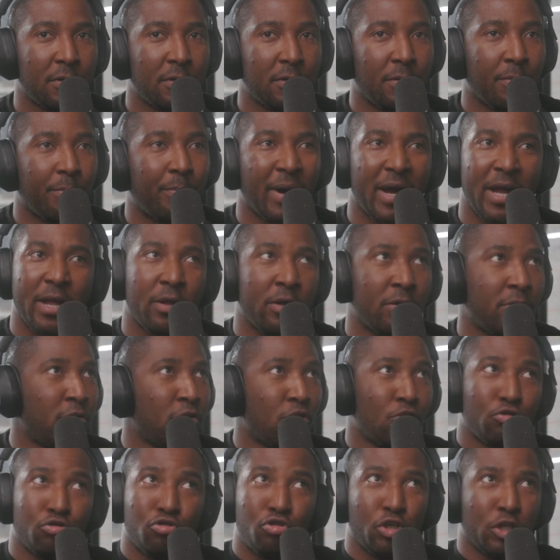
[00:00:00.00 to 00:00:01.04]
by
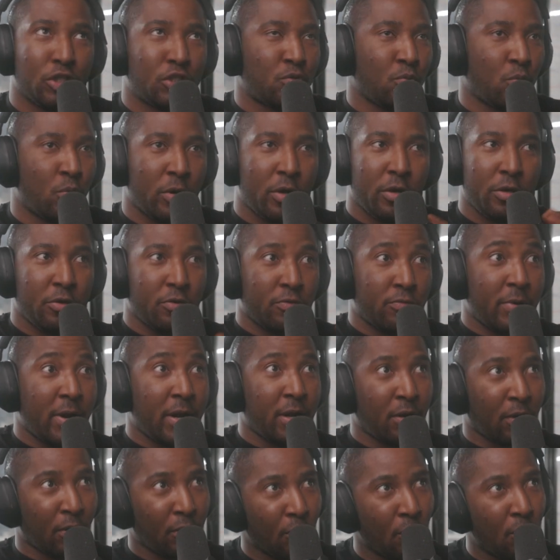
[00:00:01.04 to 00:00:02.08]
just wearing the right
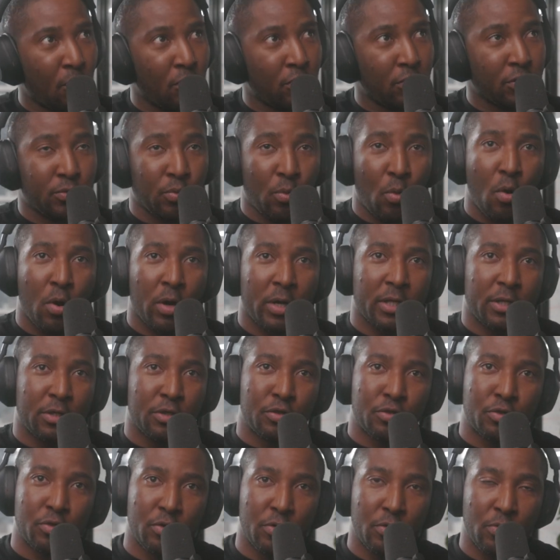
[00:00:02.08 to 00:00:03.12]
clothes, walking a
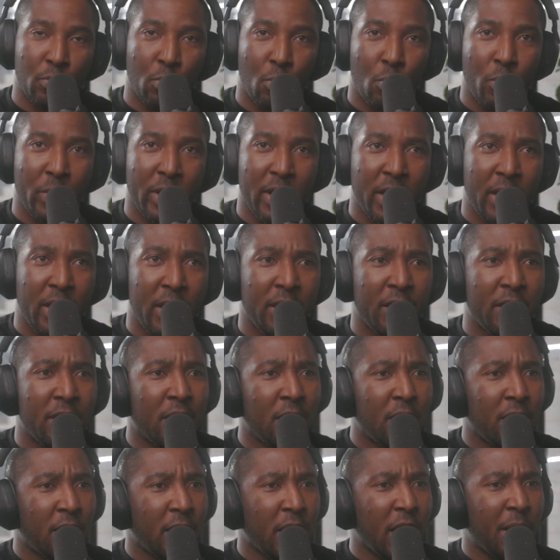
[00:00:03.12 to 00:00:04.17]
certain way,
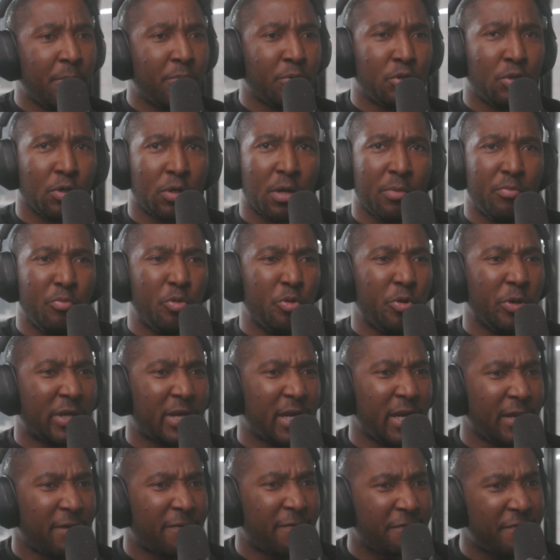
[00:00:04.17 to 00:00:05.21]
able to
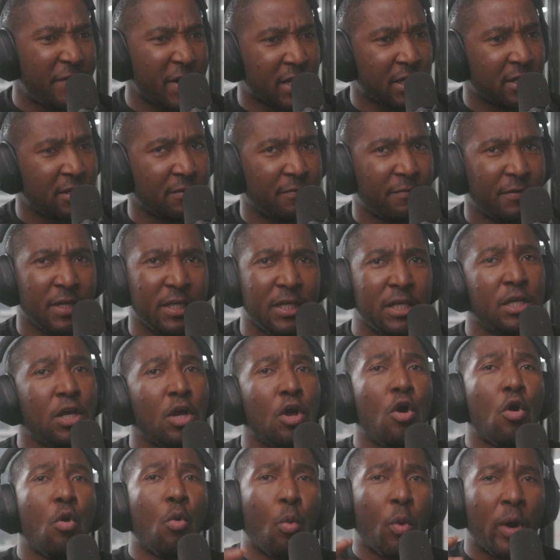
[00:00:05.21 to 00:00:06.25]
communicate effectively,
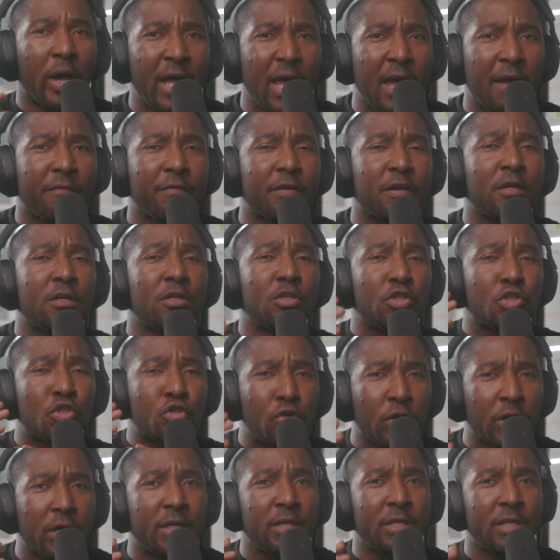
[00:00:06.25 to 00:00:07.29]
whatever
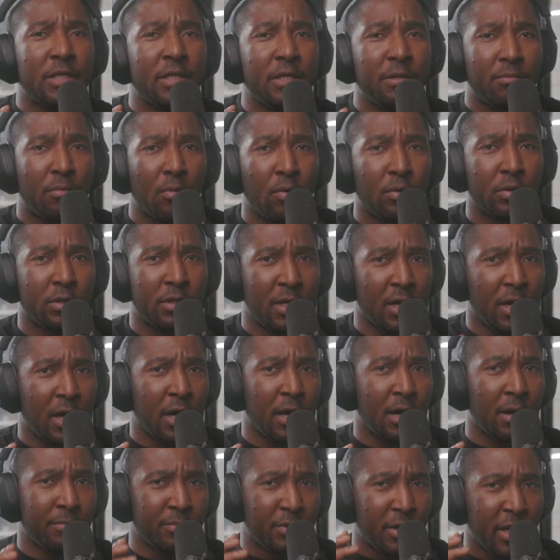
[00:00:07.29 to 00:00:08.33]
triggered
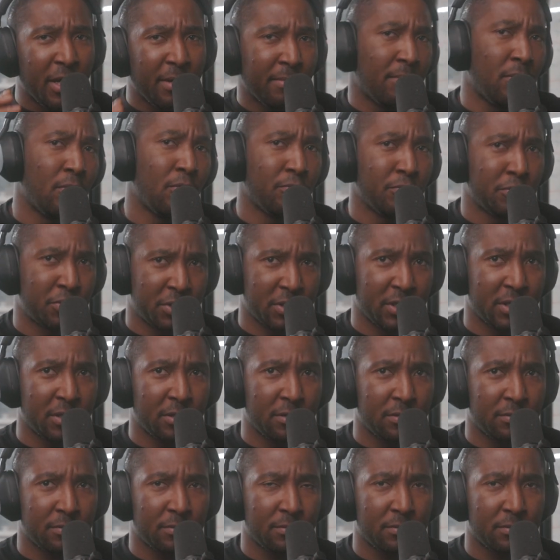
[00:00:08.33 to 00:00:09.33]
the emotion